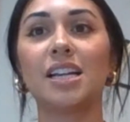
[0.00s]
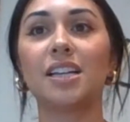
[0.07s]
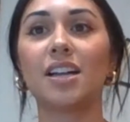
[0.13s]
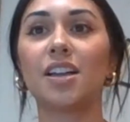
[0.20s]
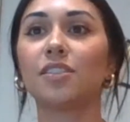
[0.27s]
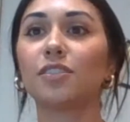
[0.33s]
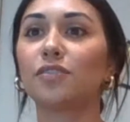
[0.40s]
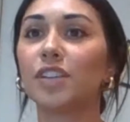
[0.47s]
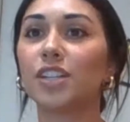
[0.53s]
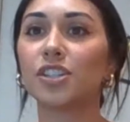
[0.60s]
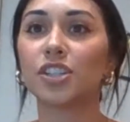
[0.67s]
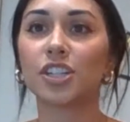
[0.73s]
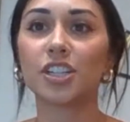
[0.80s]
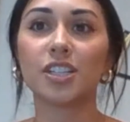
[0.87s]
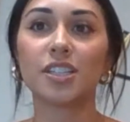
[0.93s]
their
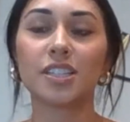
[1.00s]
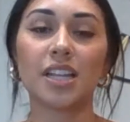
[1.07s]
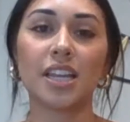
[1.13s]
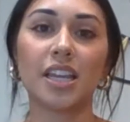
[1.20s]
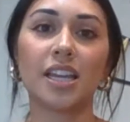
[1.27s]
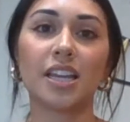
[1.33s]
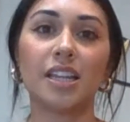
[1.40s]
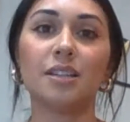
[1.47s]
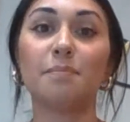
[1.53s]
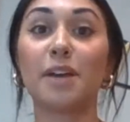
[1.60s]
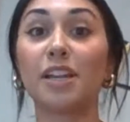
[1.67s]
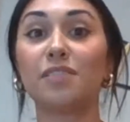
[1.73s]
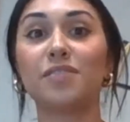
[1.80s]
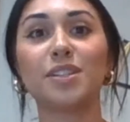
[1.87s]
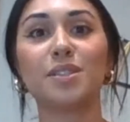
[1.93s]
features, and the
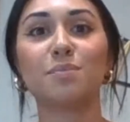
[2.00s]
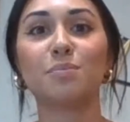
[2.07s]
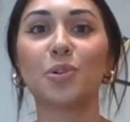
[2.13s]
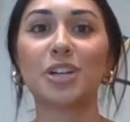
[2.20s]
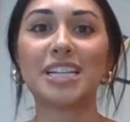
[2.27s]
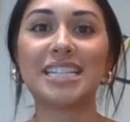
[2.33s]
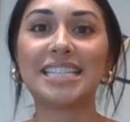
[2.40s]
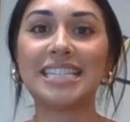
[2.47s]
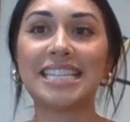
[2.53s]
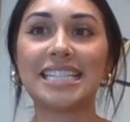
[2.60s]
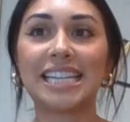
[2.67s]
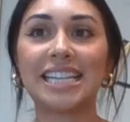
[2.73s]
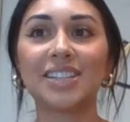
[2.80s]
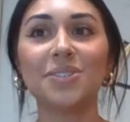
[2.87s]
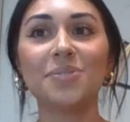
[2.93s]
benefits more in
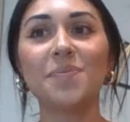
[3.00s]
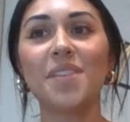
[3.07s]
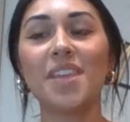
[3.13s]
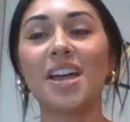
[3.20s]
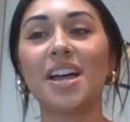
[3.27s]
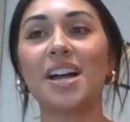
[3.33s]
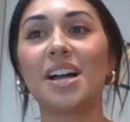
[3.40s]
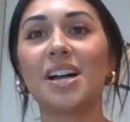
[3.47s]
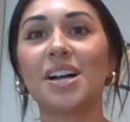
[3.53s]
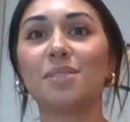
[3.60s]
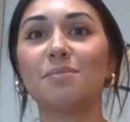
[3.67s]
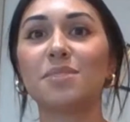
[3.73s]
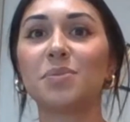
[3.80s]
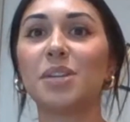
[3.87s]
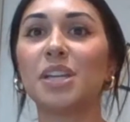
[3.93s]
detail.
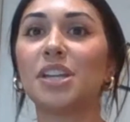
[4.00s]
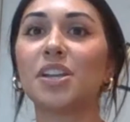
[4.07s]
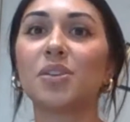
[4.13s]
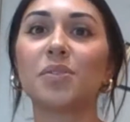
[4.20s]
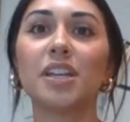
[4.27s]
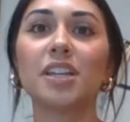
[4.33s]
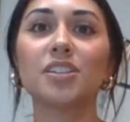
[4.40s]
So we can